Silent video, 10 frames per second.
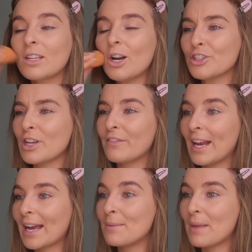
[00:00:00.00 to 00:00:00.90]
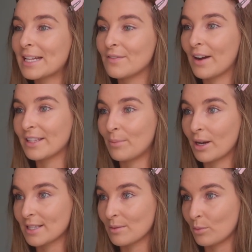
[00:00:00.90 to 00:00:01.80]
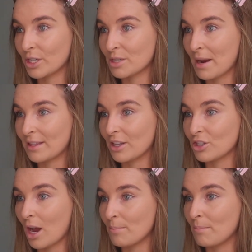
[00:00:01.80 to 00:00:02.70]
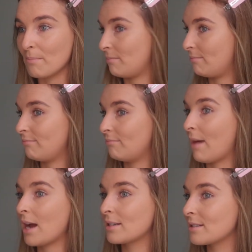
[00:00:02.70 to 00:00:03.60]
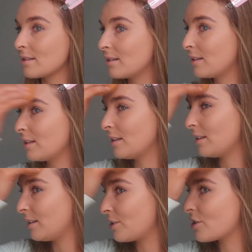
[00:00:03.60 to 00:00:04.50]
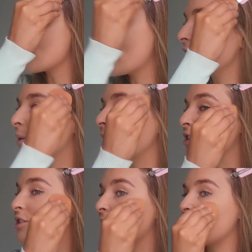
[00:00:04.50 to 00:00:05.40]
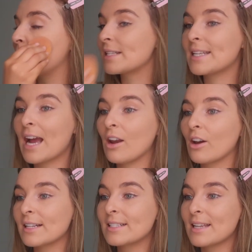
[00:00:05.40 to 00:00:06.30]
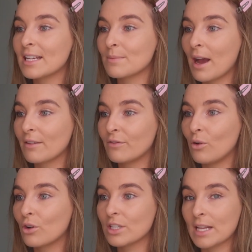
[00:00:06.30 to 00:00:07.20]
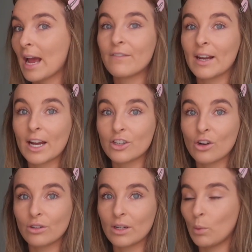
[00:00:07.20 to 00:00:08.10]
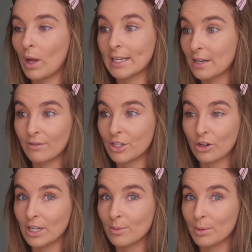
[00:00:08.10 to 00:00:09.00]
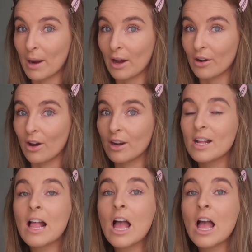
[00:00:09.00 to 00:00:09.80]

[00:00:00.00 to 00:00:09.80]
Yeah, so I feel like I mattified the bottom, which made the top matte. So that's quite interesting. I want to see how long it stays matte for, because I feel like I definitely don't need to put powder on.